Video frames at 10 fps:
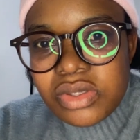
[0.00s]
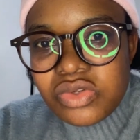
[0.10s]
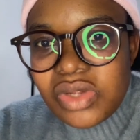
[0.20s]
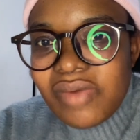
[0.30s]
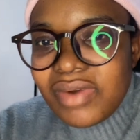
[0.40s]
Do
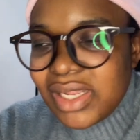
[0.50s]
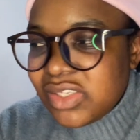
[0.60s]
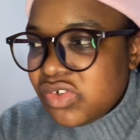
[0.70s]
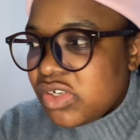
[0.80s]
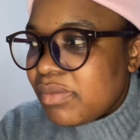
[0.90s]
you have like
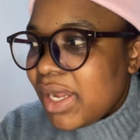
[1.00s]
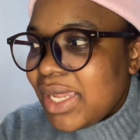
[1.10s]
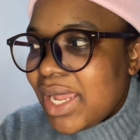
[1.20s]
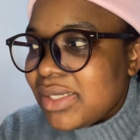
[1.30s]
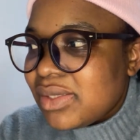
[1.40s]
street
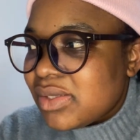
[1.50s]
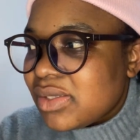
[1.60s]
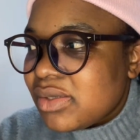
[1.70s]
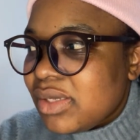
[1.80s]
markets?